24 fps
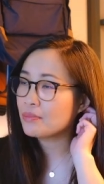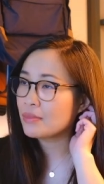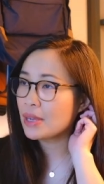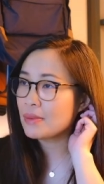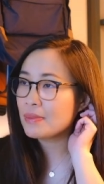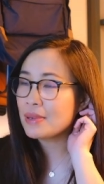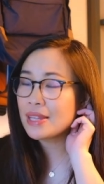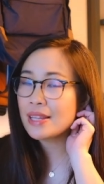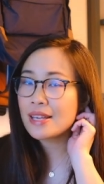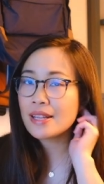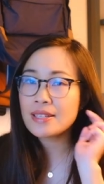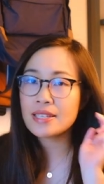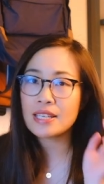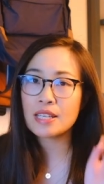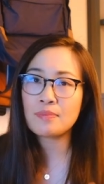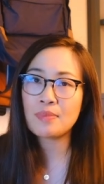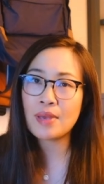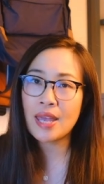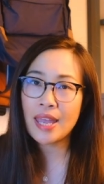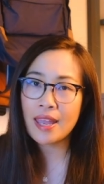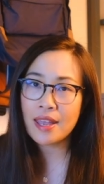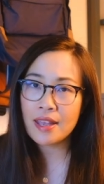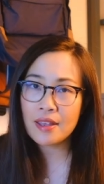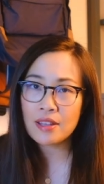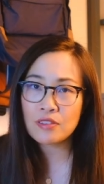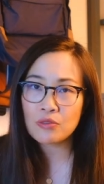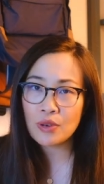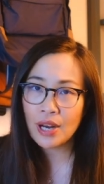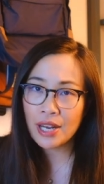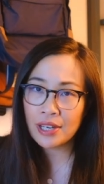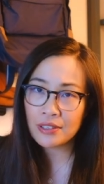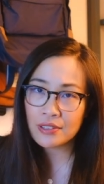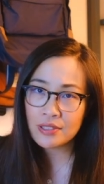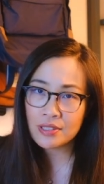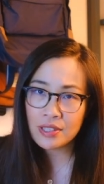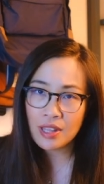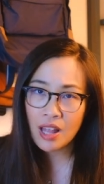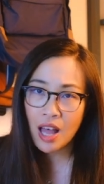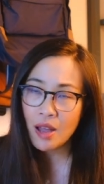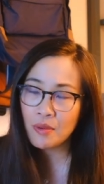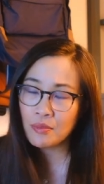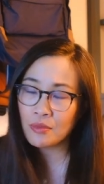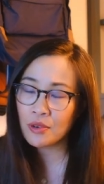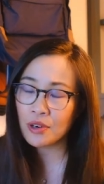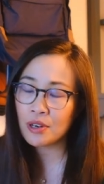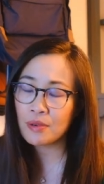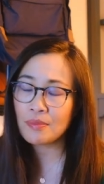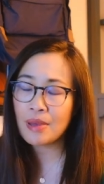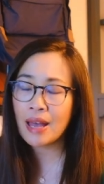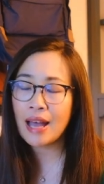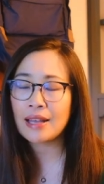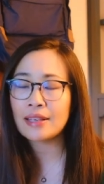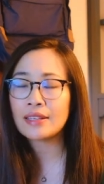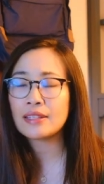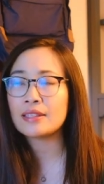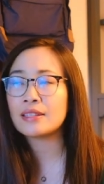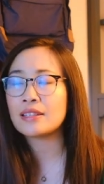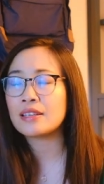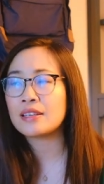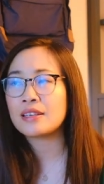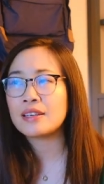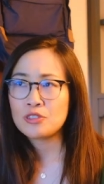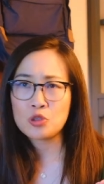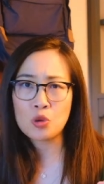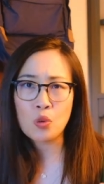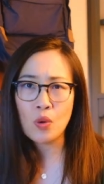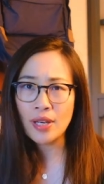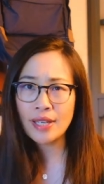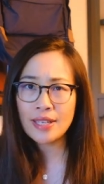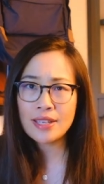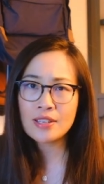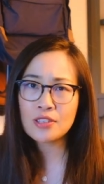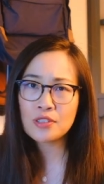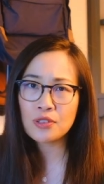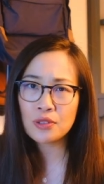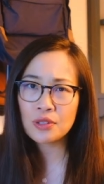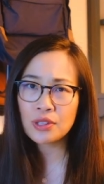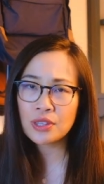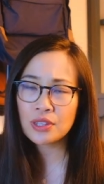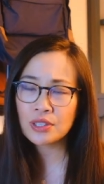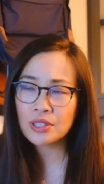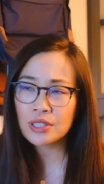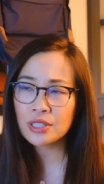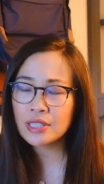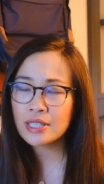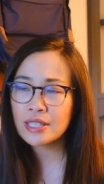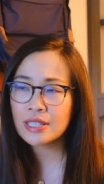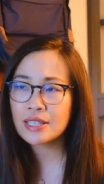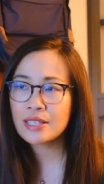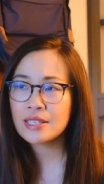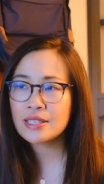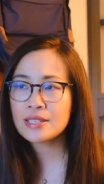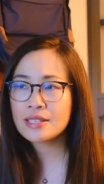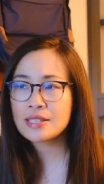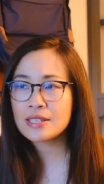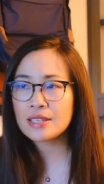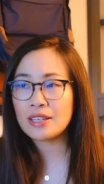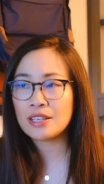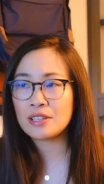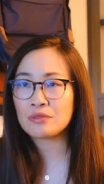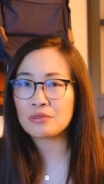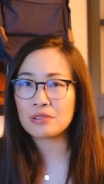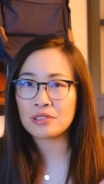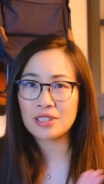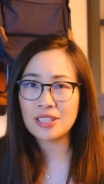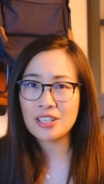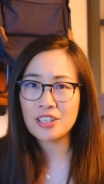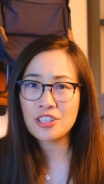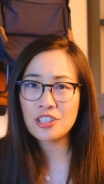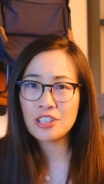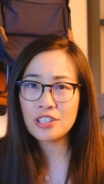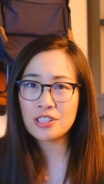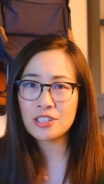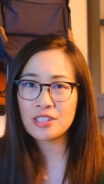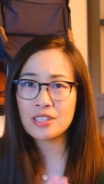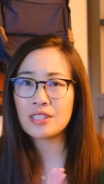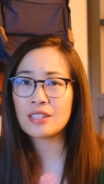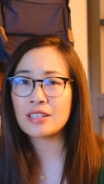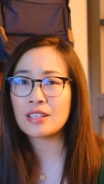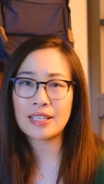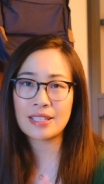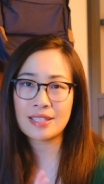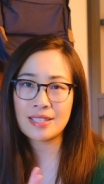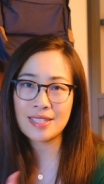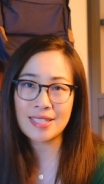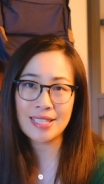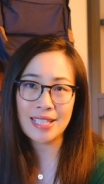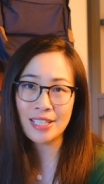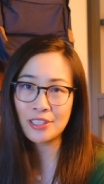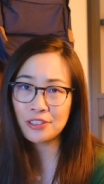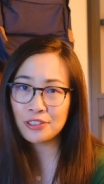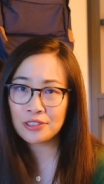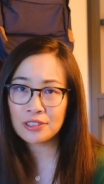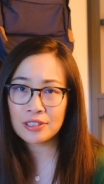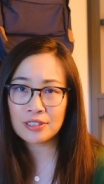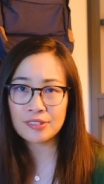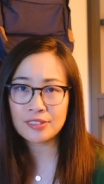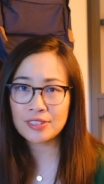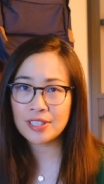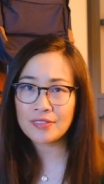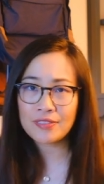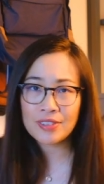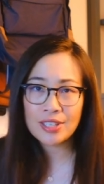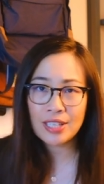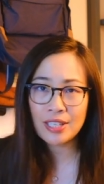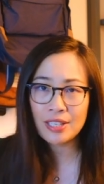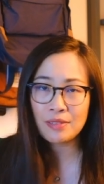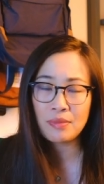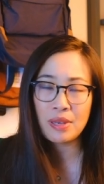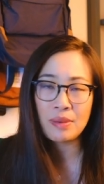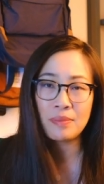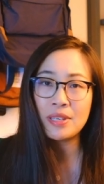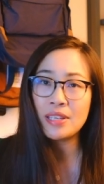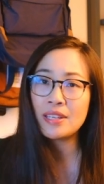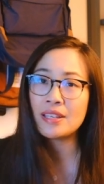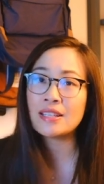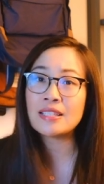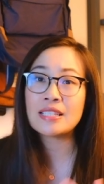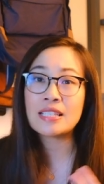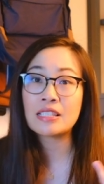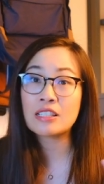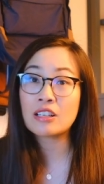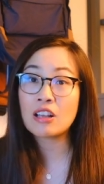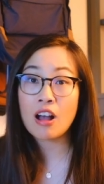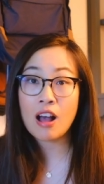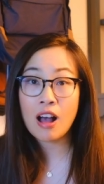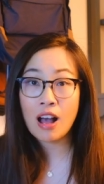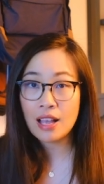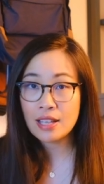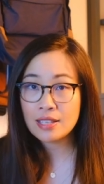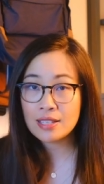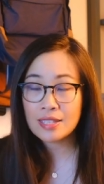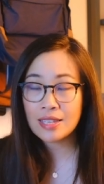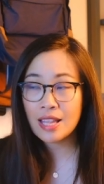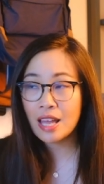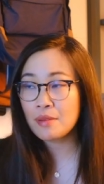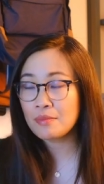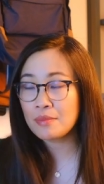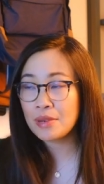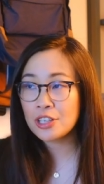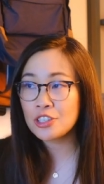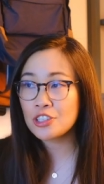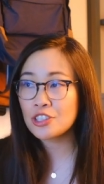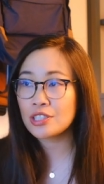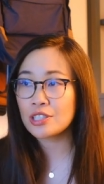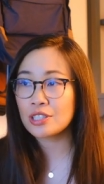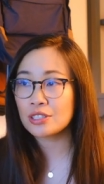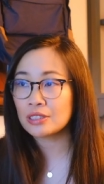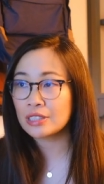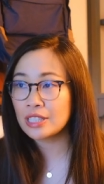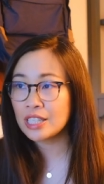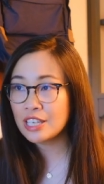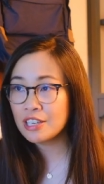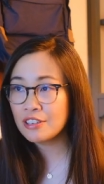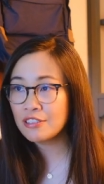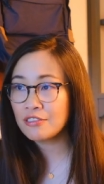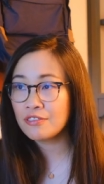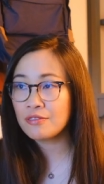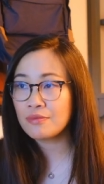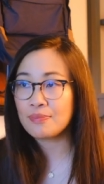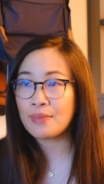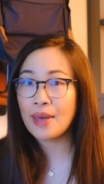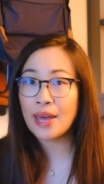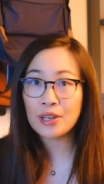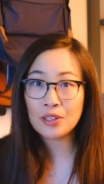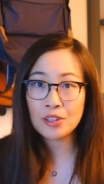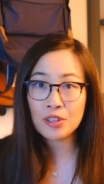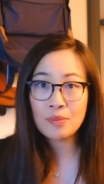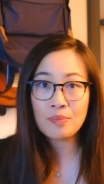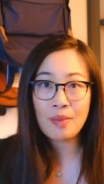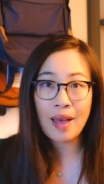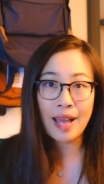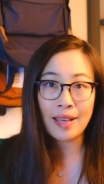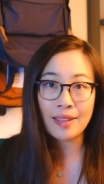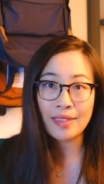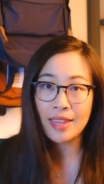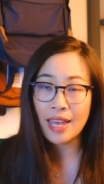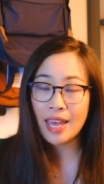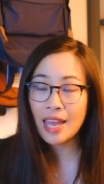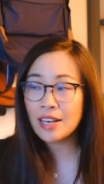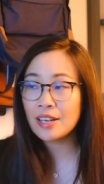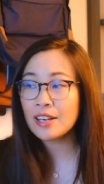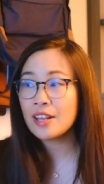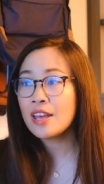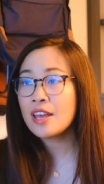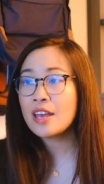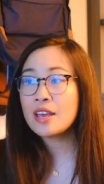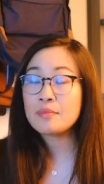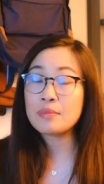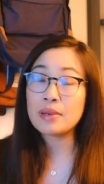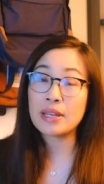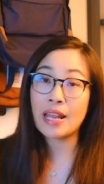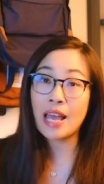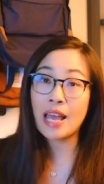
Maybe they did pay writers a lot more back in the 20s or 30s in relation to the standard of living. Maybe it didn't cost that much to live better back then, but